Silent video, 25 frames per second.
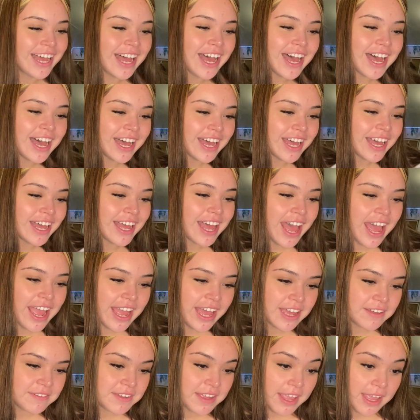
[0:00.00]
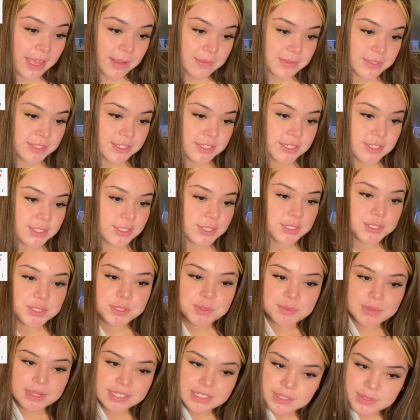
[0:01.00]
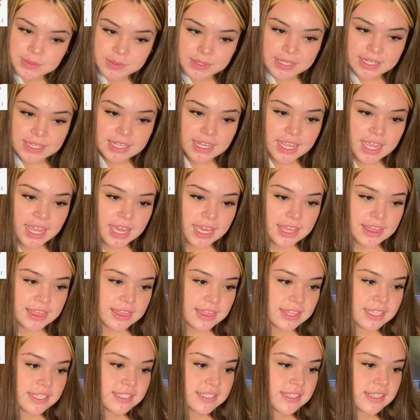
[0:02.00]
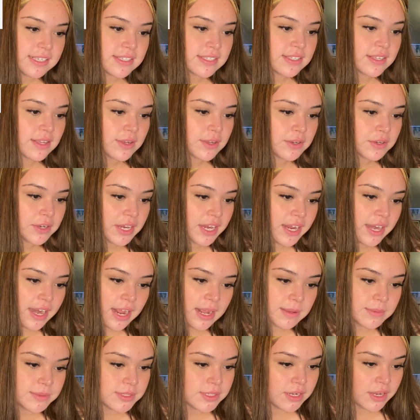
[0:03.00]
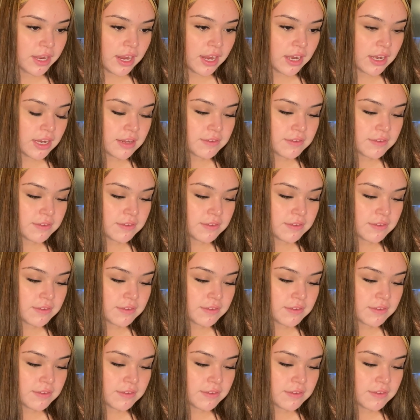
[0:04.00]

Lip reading: I have a hamster too, by the way, and this is great hamster care.